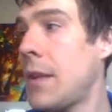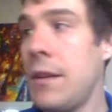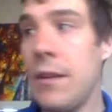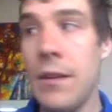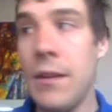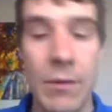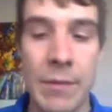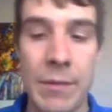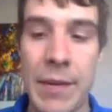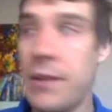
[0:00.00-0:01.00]
Okay,
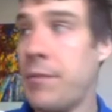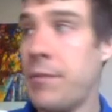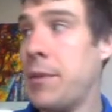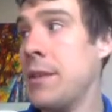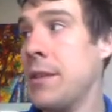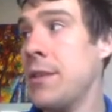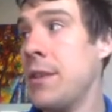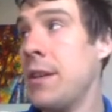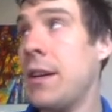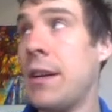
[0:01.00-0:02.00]
we're back off pause,
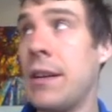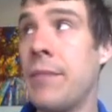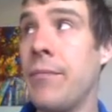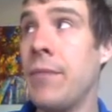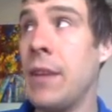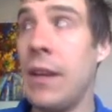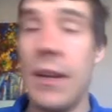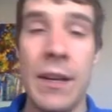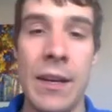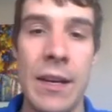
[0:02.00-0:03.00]

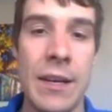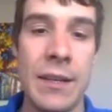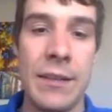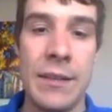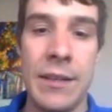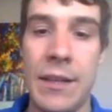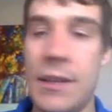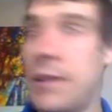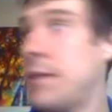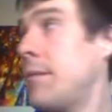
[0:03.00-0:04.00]
and
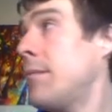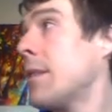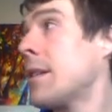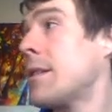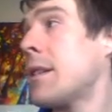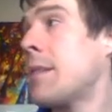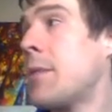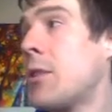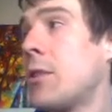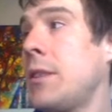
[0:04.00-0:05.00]
we're going to talk
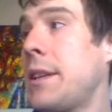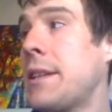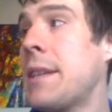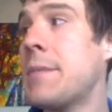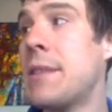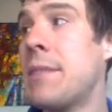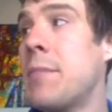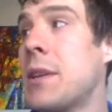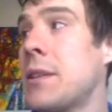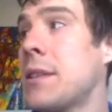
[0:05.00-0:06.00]
about early attempts to
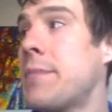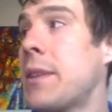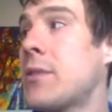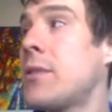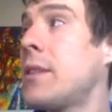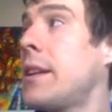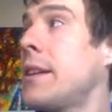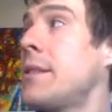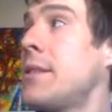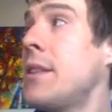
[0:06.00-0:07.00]
model spectral
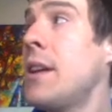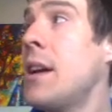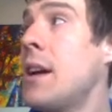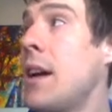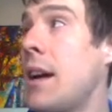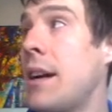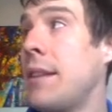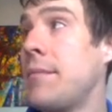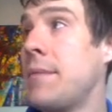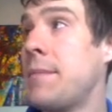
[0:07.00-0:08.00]
lines,
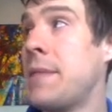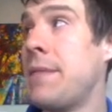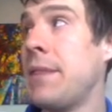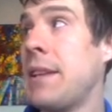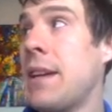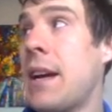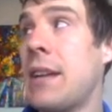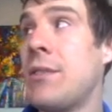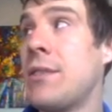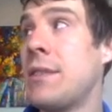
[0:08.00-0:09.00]
specifically the
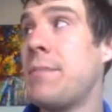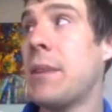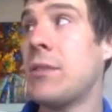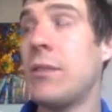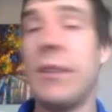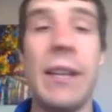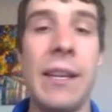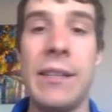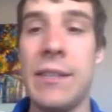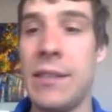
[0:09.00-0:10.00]
hydrogen spectral
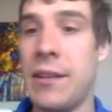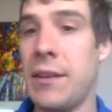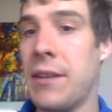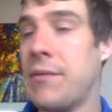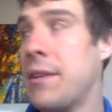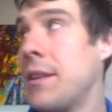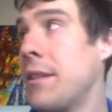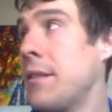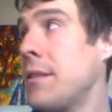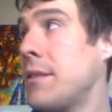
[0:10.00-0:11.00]
line to start off with.
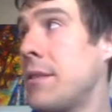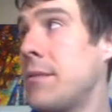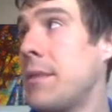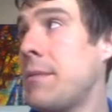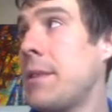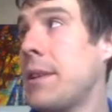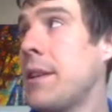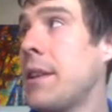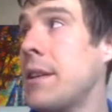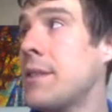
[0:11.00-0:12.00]
So when we look
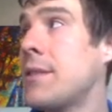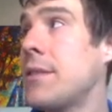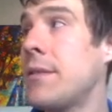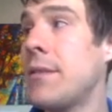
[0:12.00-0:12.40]
at this,